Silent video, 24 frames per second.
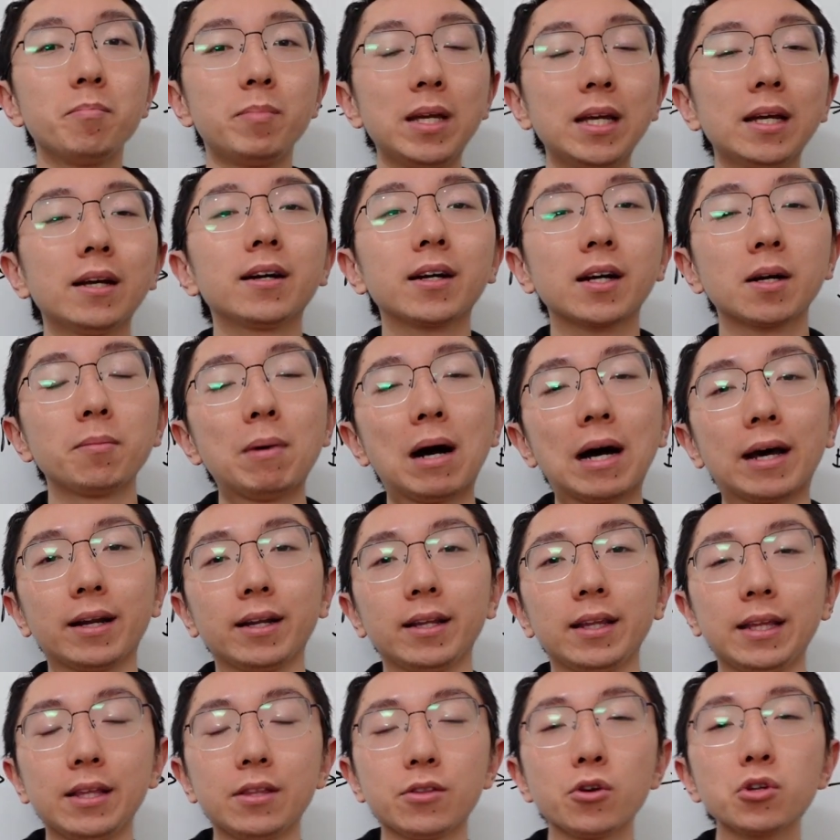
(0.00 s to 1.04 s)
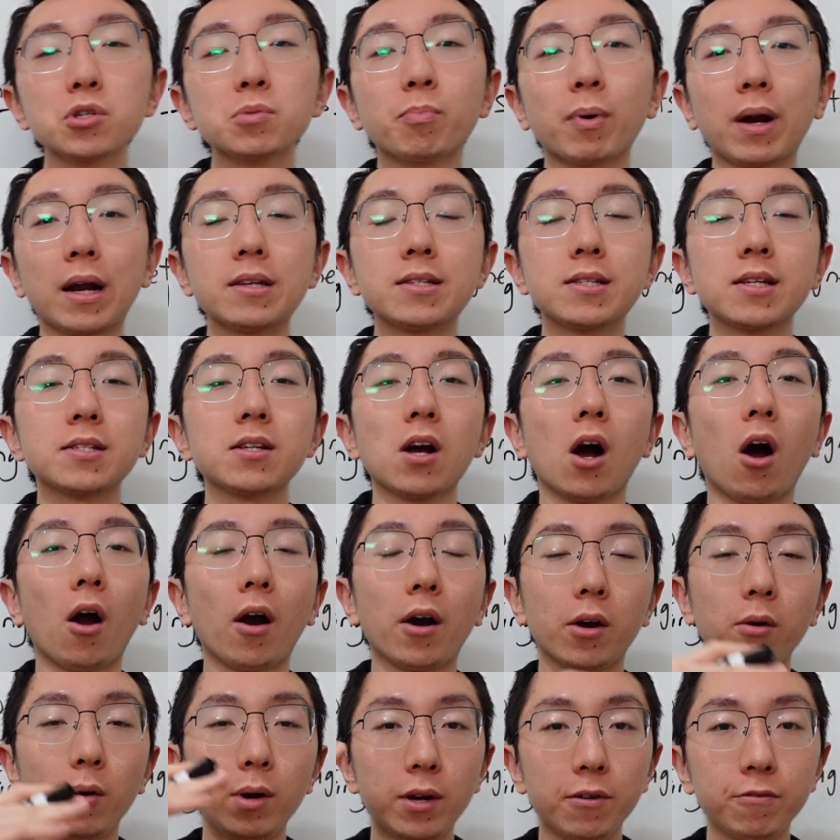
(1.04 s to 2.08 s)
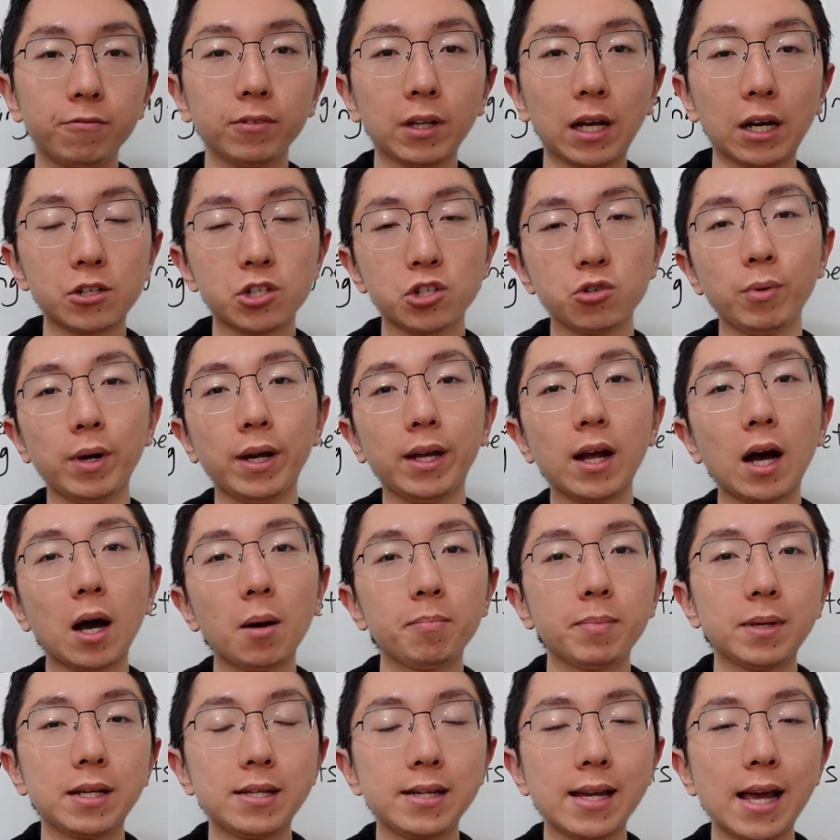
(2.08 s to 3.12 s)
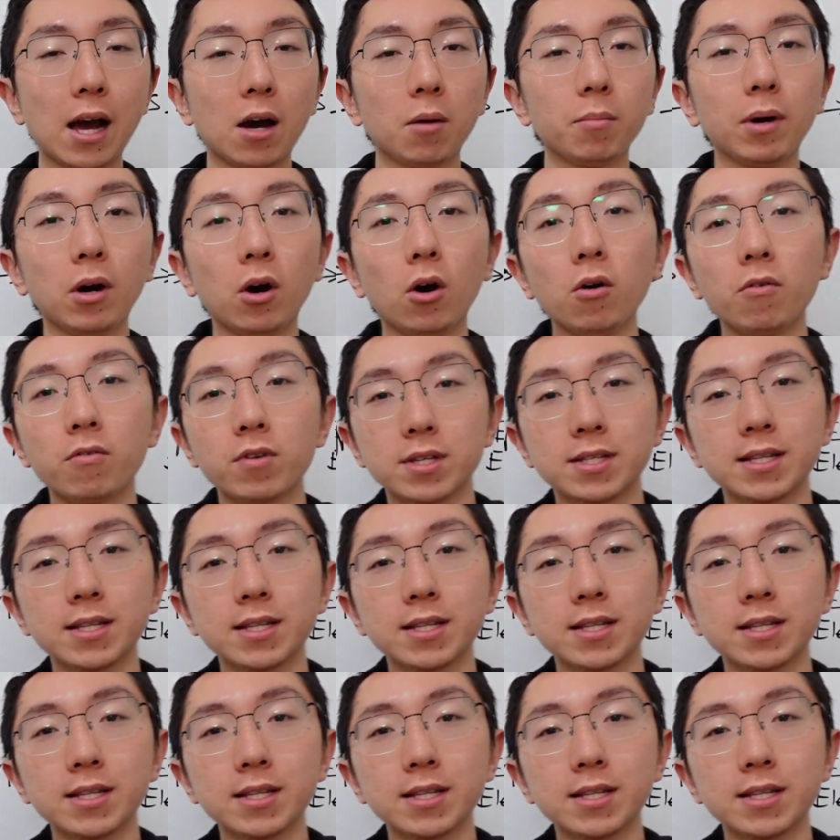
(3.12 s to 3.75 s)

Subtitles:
Being a commodity, those prices are going to fluctuate up and down, but over